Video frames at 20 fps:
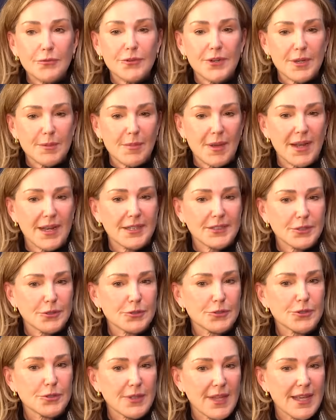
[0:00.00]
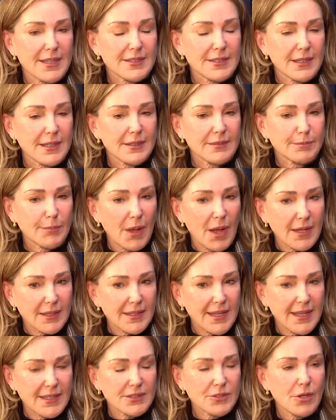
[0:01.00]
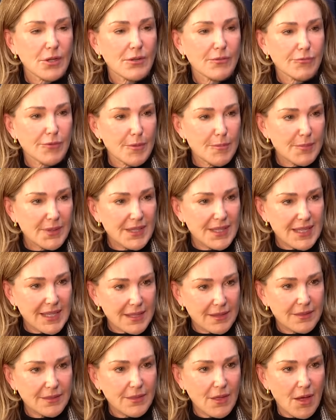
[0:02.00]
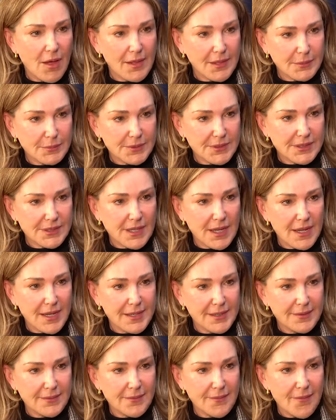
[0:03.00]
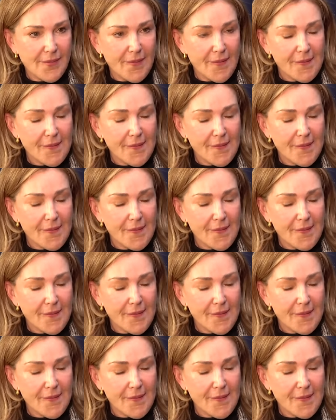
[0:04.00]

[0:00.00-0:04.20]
friend of mine, I told you, has a podcast called From Beneath the Hollywood Sign.